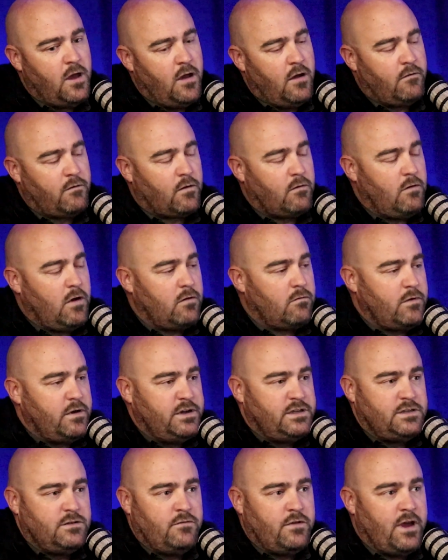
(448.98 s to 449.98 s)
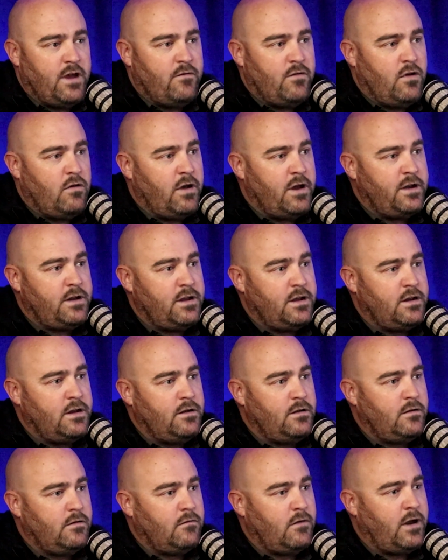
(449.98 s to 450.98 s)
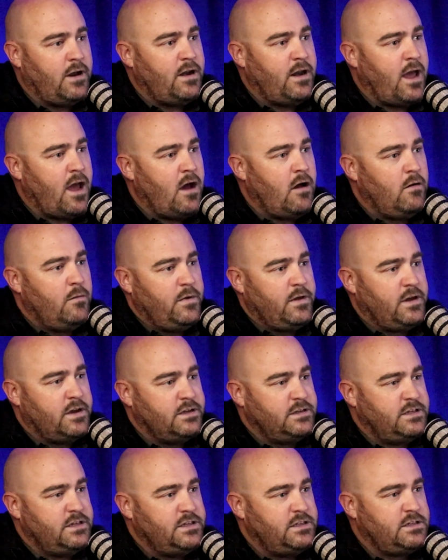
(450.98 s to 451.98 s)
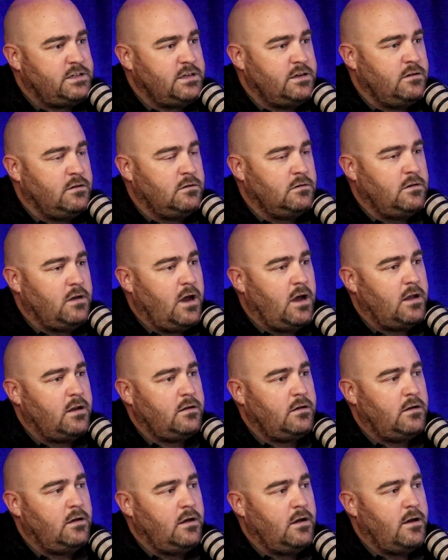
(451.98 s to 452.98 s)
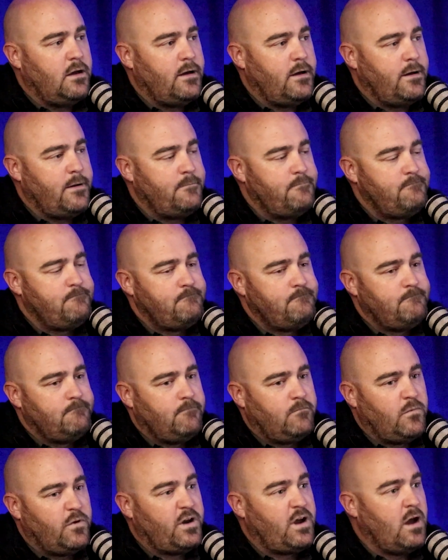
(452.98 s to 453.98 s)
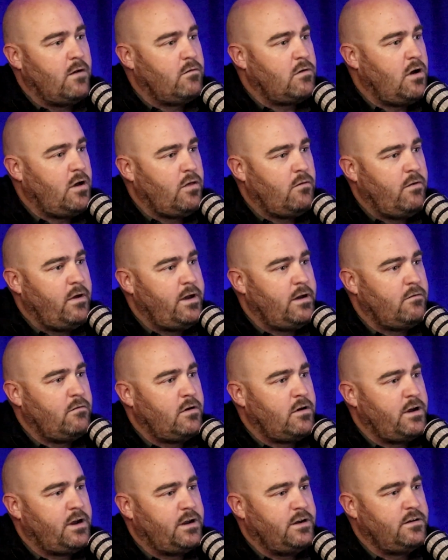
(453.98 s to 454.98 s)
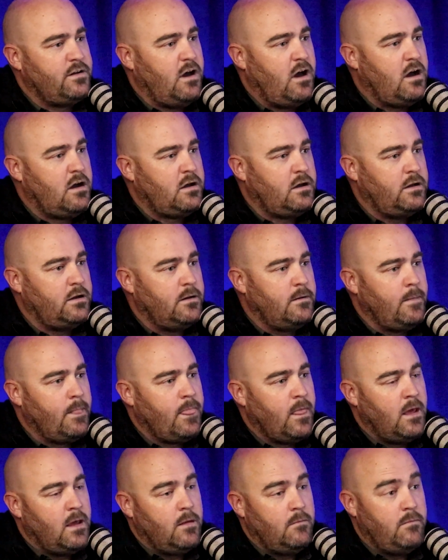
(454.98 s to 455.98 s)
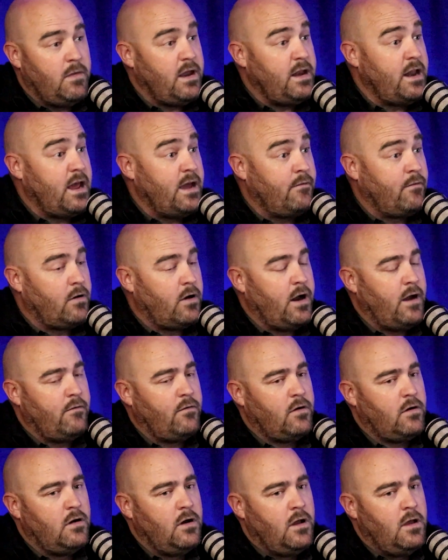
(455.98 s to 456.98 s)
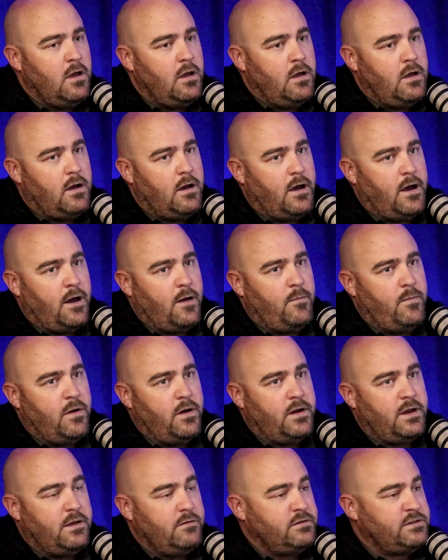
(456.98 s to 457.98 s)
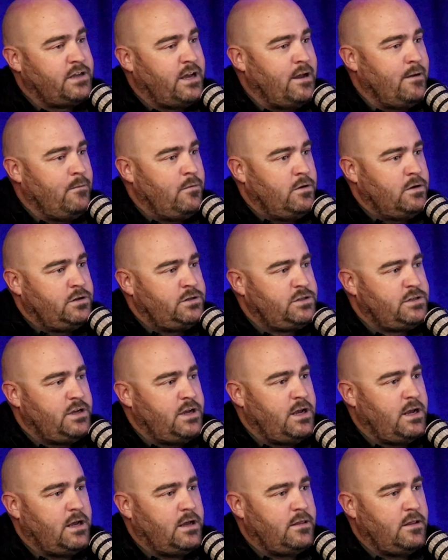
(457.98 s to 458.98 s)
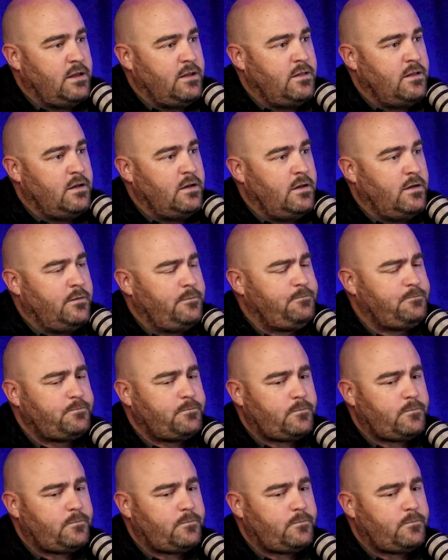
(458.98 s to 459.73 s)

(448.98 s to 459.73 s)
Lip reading: For what reason, we have no idea right now, because he's still not recovered all the way to where he can talk, and may never ever. But he was ambushed, and then the